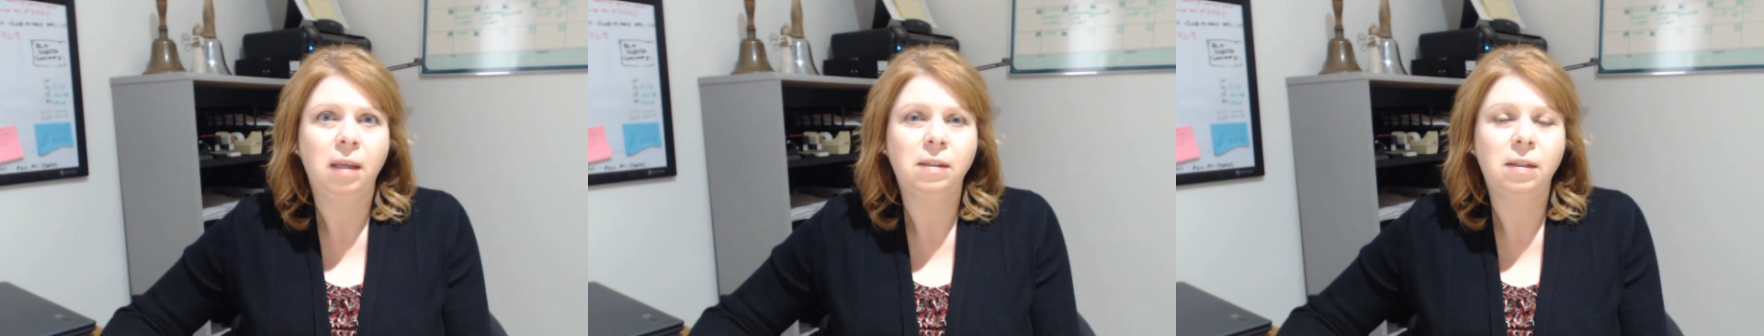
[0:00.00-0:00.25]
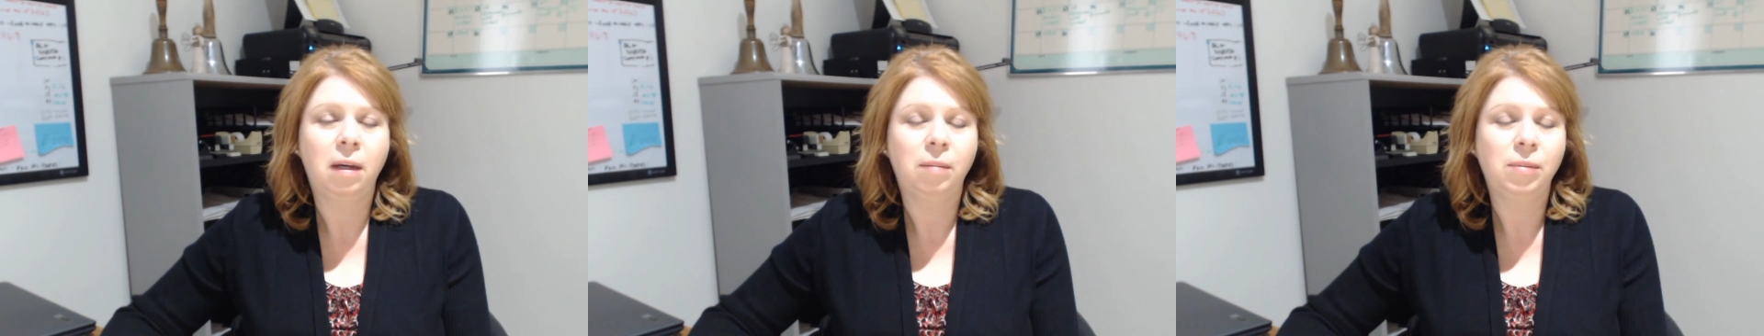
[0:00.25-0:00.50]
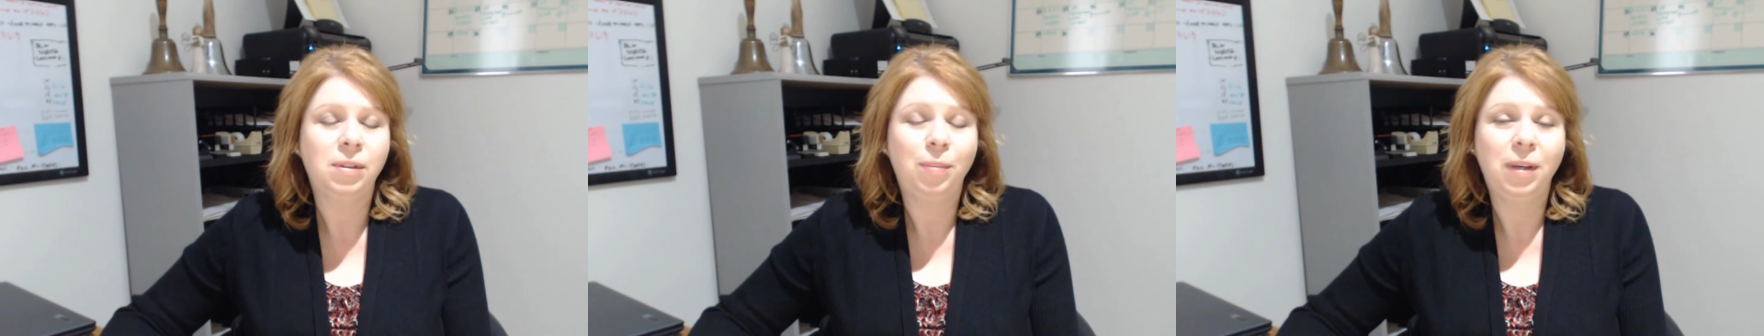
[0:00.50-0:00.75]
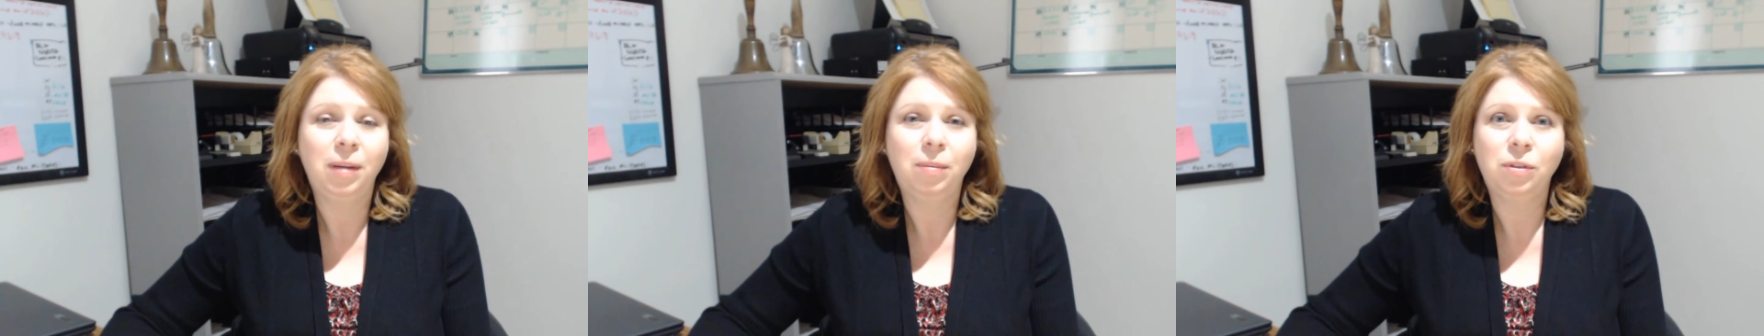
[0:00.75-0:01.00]
To
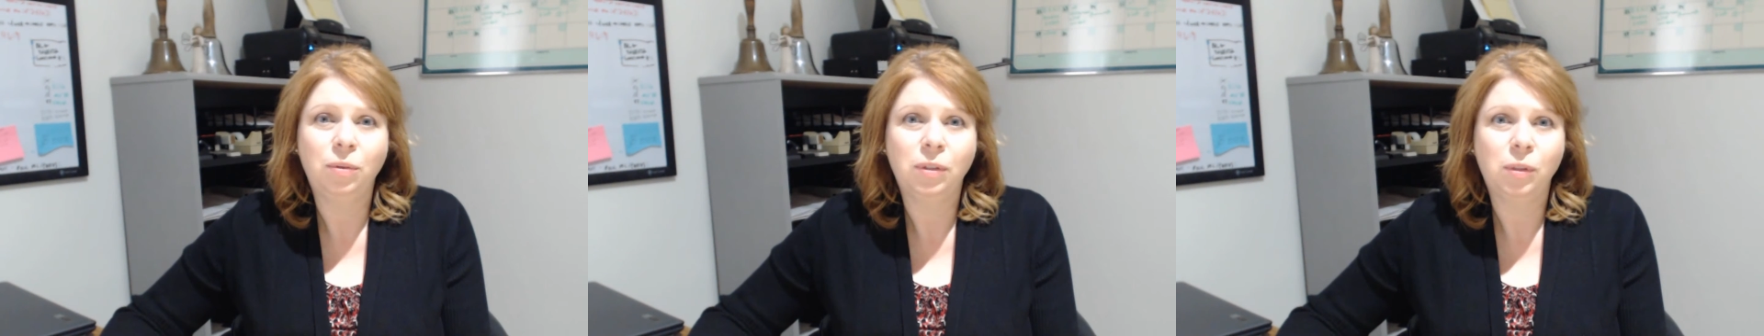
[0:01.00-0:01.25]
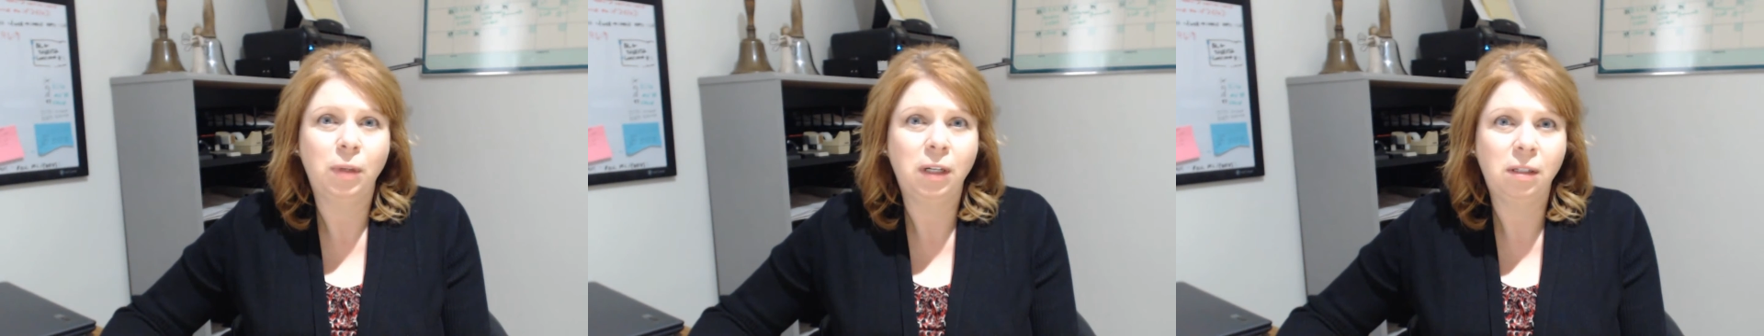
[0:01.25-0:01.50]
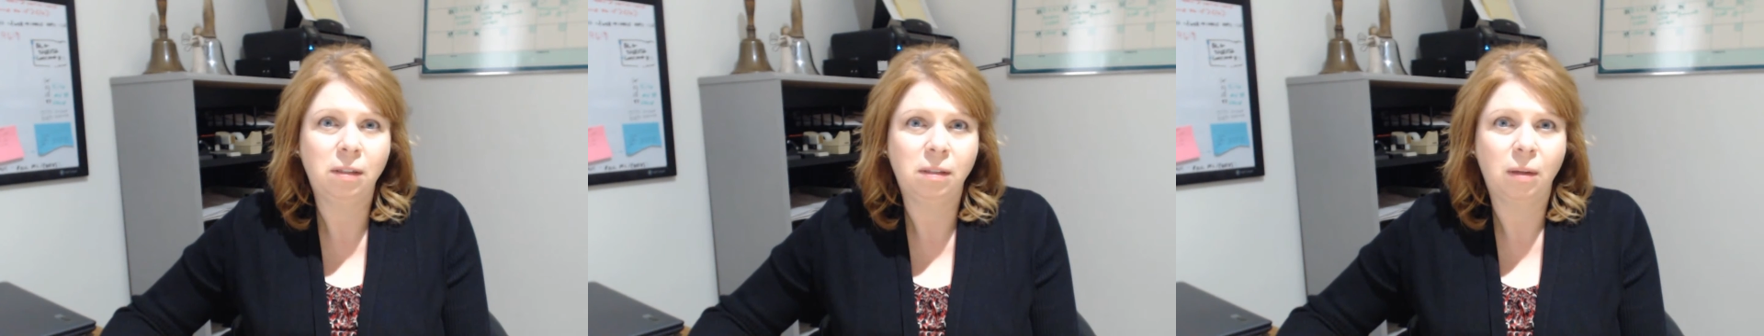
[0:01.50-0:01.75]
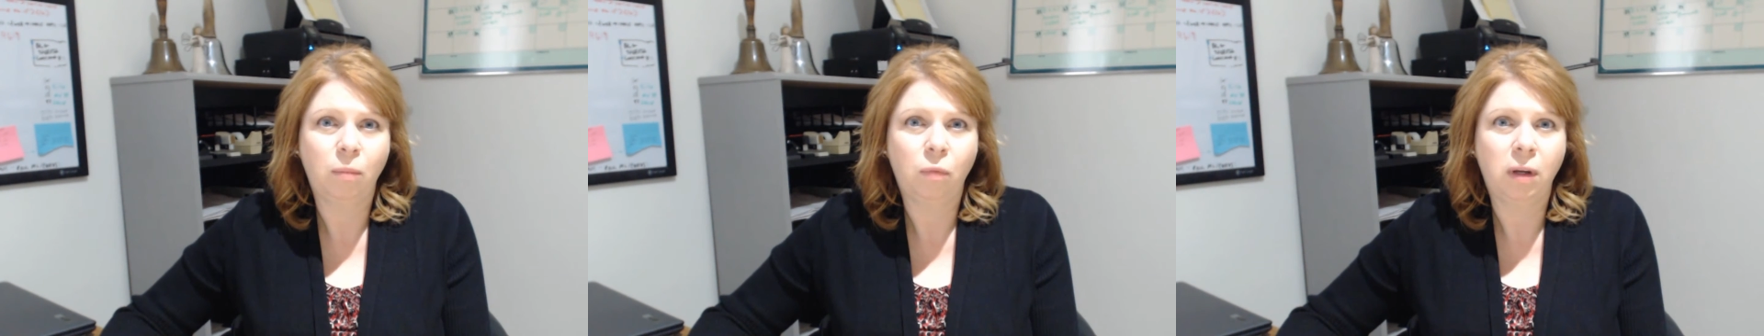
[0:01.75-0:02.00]
be able to explain to
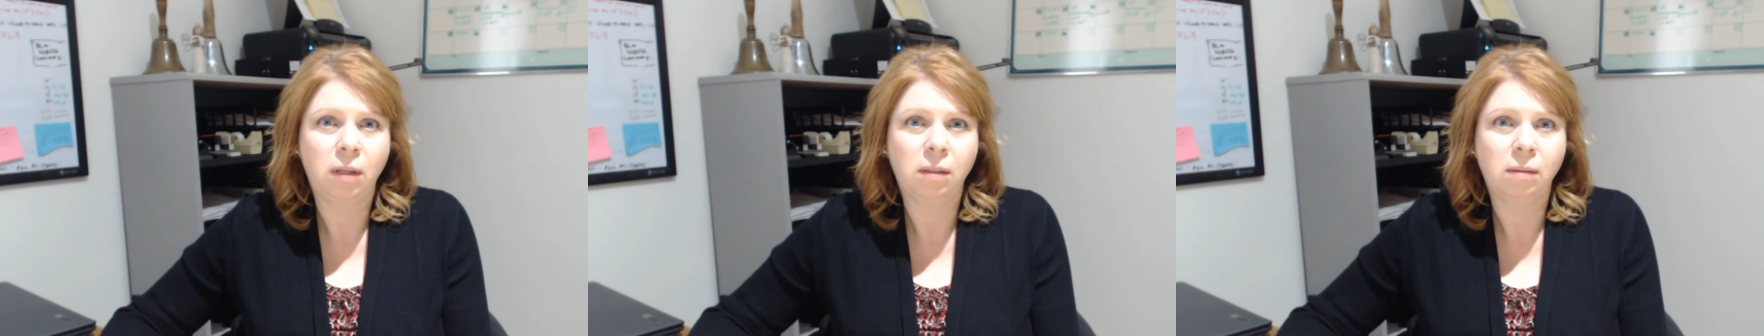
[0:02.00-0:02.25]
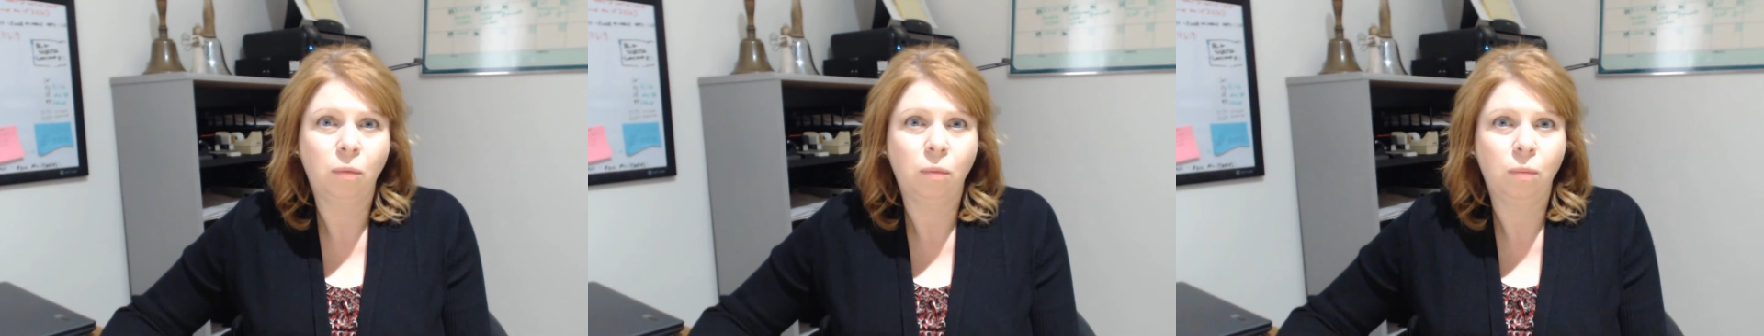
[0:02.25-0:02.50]
someone